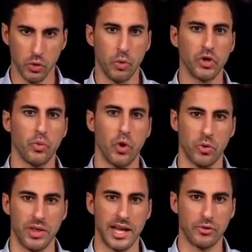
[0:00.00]
you will want to
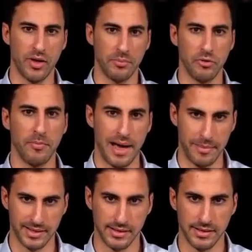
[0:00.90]
work with us to help you
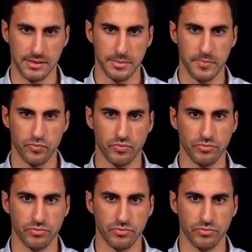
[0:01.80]
buy businesses.